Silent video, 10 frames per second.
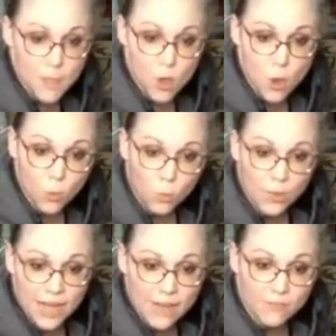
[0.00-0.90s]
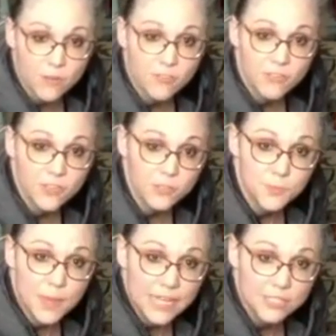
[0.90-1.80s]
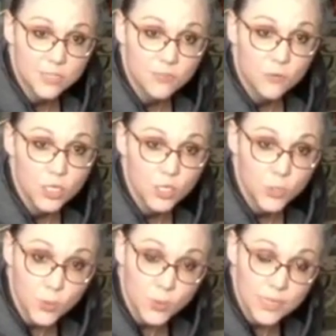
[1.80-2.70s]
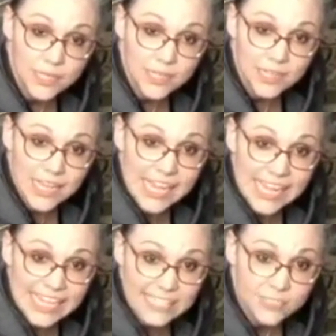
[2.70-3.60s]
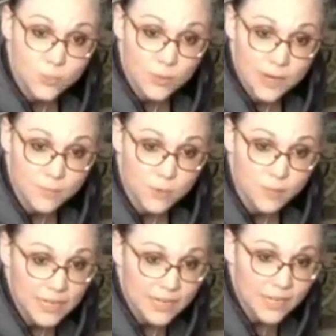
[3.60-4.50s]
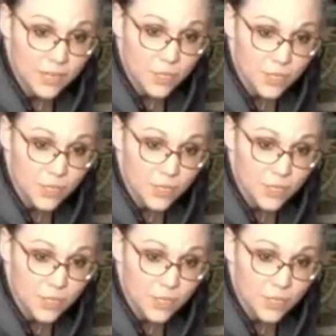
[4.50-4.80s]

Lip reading: Whatever feels best for you is the right movement. You